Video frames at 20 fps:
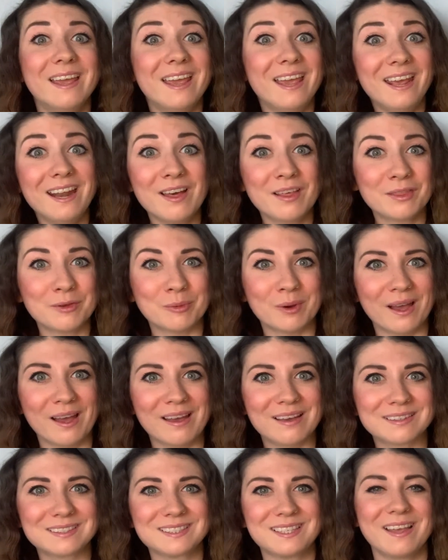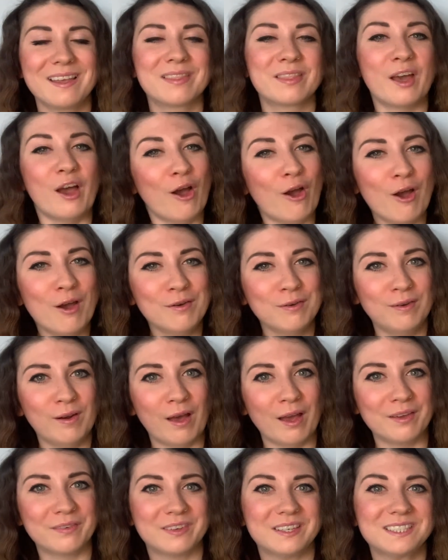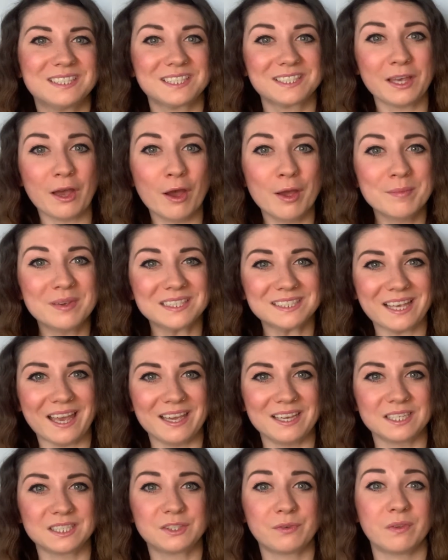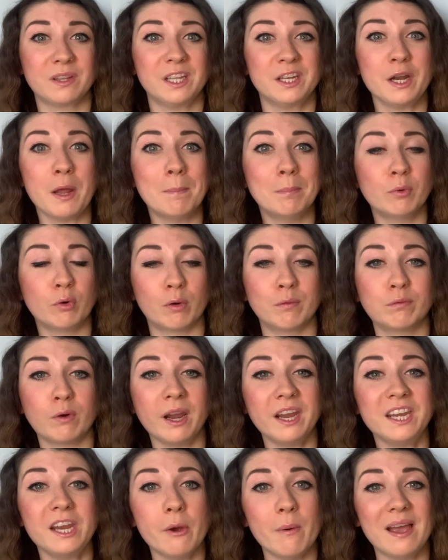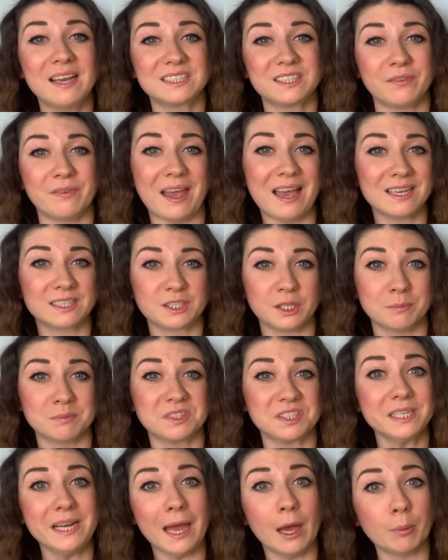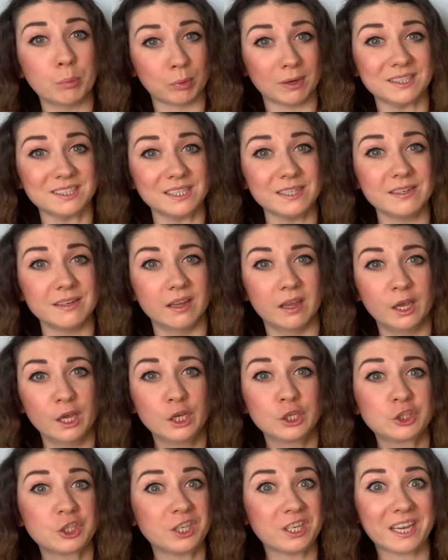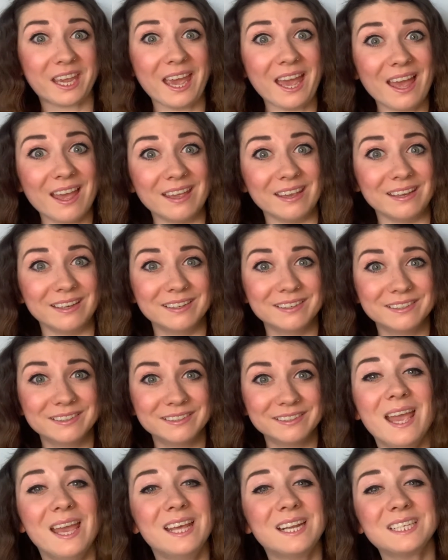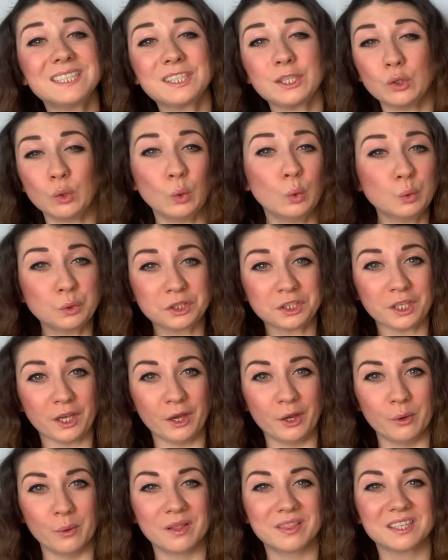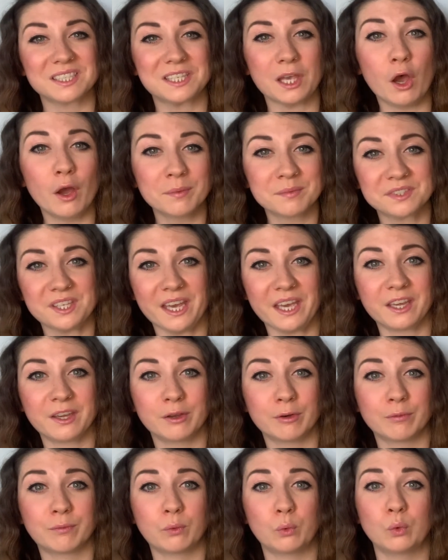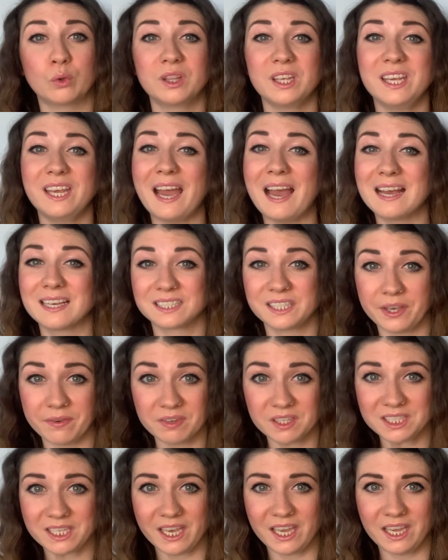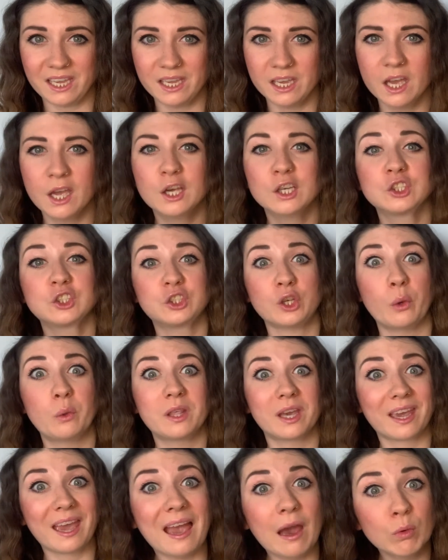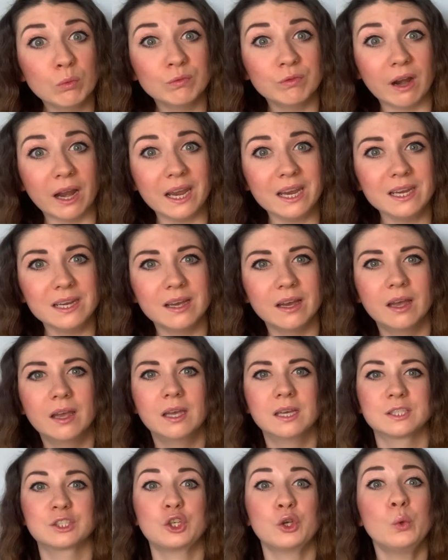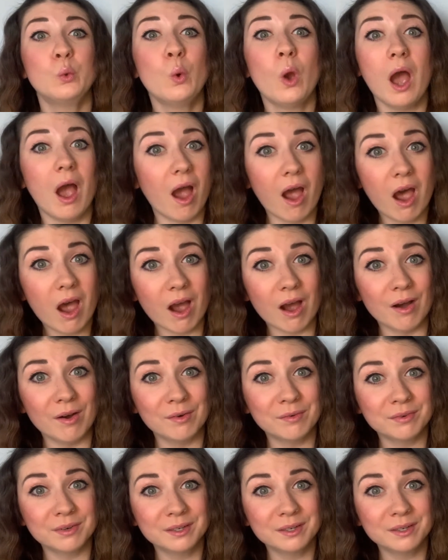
In other words, the half-life is the time it takes for the number of radioactive atoms now present to decay. It is also the time taken for the activity, so the count rate, to halve.